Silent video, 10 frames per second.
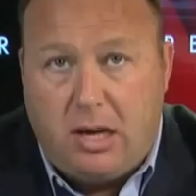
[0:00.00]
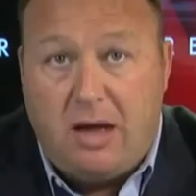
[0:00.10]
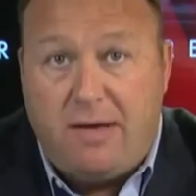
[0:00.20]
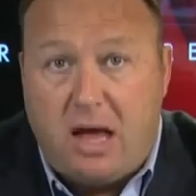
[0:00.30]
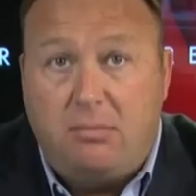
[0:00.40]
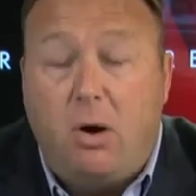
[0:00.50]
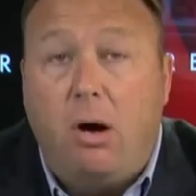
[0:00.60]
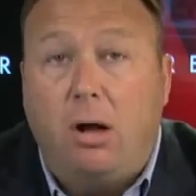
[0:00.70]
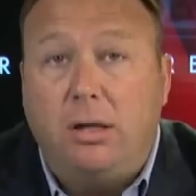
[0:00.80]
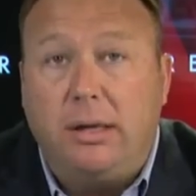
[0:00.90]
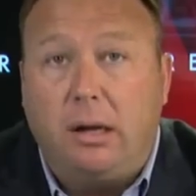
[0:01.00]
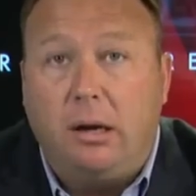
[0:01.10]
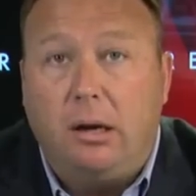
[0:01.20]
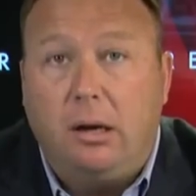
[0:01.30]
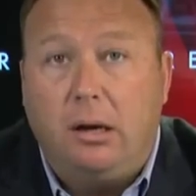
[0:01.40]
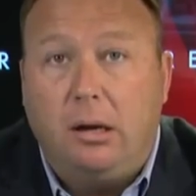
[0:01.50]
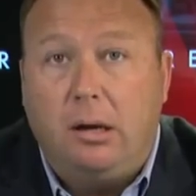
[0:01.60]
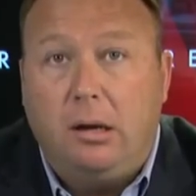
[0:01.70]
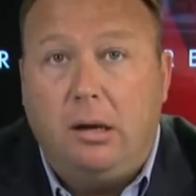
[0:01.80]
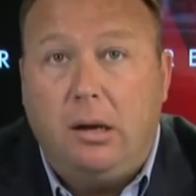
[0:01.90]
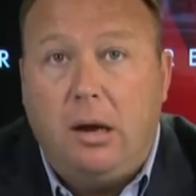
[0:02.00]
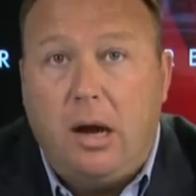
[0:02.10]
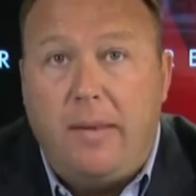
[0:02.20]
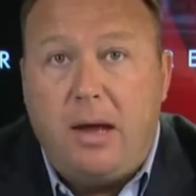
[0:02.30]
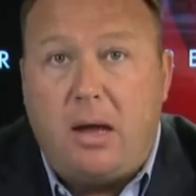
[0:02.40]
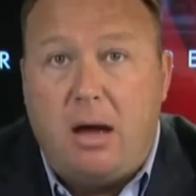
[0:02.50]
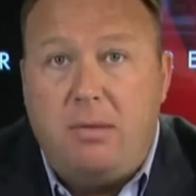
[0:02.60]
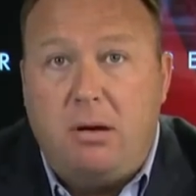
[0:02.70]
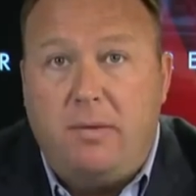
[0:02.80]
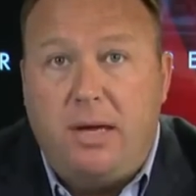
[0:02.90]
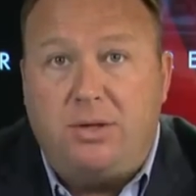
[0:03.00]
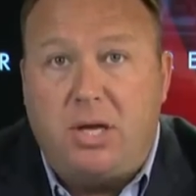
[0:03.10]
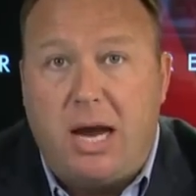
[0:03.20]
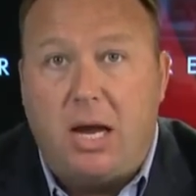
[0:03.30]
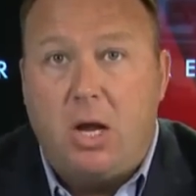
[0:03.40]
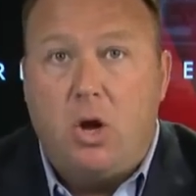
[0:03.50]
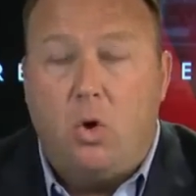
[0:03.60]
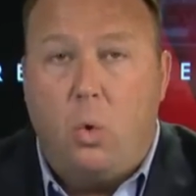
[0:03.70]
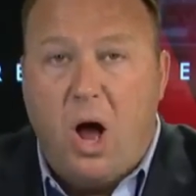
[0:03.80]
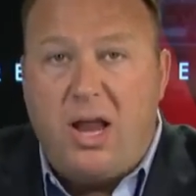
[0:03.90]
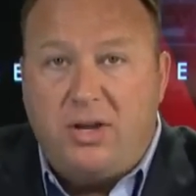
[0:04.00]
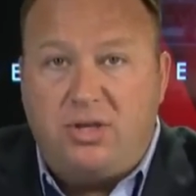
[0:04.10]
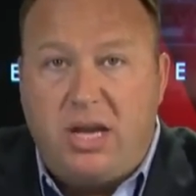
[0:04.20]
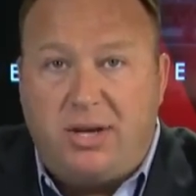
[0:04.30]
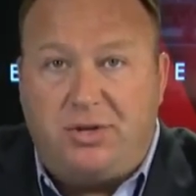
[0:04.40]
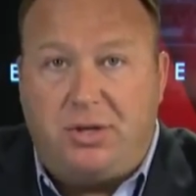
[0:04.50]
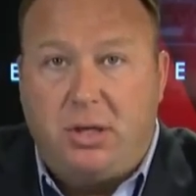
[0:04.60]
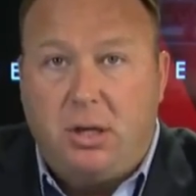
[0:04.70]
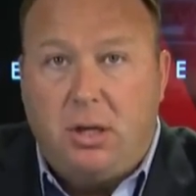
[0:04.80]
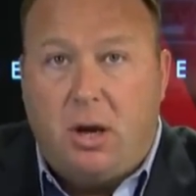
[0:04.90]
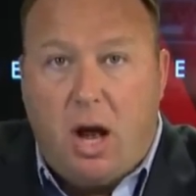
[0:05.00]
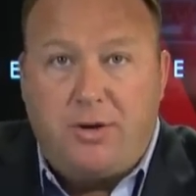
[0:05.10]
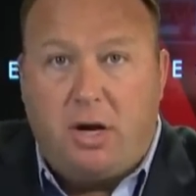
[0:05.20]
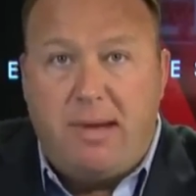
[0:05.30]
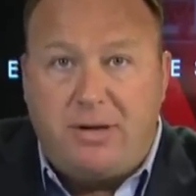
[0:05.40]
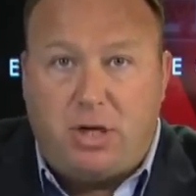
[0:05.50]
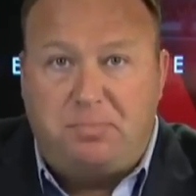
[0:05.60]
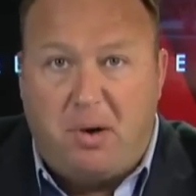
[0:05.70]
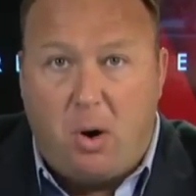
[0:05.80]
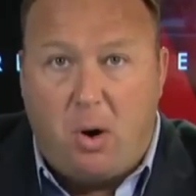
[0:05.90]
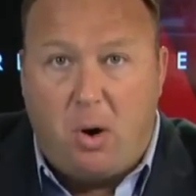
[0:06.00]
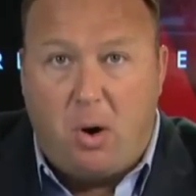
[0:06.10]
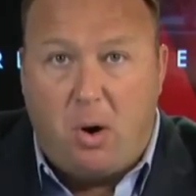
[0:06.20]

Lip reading: I've had them all here. They come here and they say, what is this on your message board?